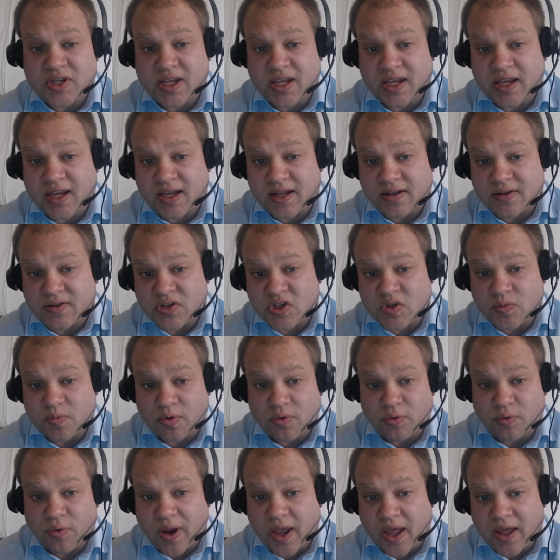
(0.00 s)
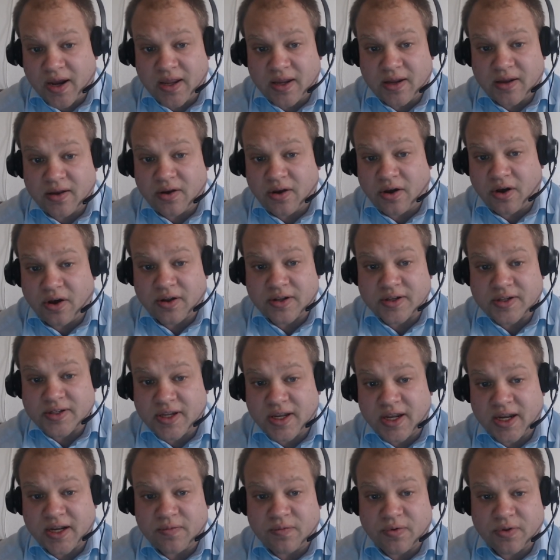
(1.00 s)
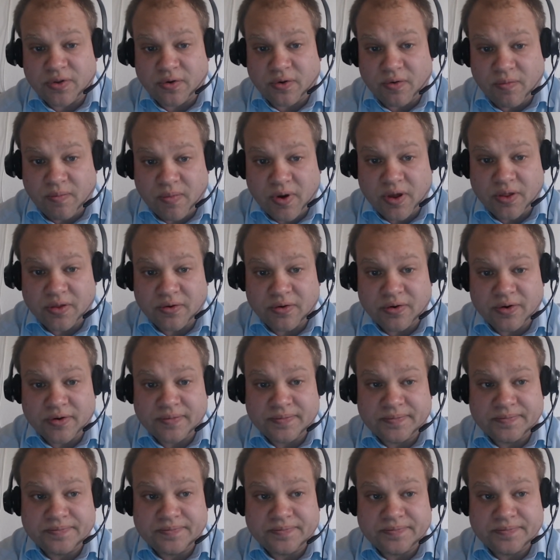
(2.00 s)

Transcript: had sporadic contact with her mother.